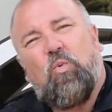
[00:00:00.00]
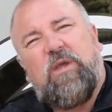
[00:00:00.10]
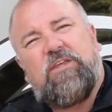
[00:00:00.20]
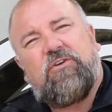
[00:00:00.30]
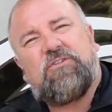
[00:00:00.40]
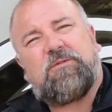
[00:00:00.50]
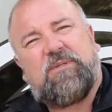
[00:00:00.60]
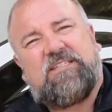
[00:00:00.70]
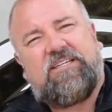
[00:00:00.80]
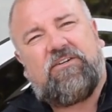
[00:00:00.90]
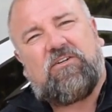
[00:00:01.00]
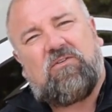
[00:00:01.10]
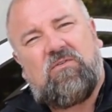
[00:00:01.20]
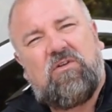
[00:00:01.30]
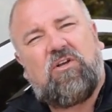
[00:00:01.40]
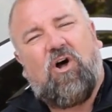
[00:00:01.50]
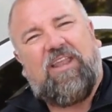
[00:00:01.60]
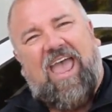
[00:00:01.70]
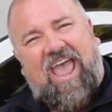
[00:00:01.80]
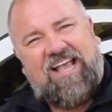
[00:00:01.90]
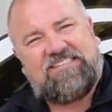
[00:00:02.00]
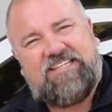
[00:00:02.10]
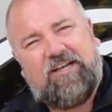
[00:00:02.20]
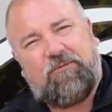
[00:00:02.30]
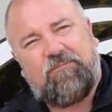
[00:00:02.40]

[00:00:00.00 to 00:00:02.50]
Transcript: we use a material called Azdel.